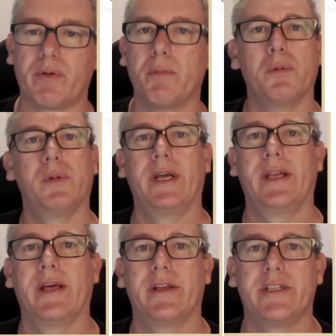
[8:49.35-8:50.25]
there's
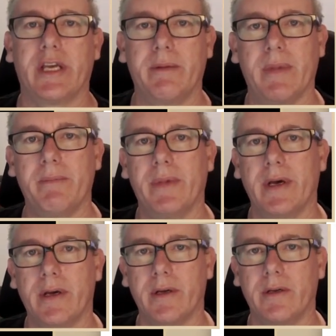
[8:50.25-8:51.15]
probably another team
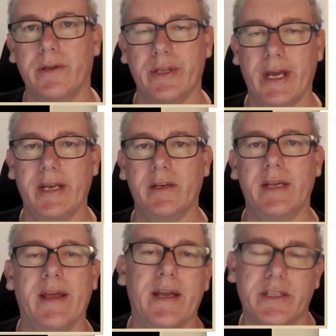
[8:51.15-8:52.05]
member
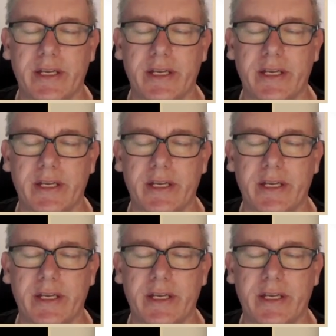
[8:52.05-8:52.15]
needed.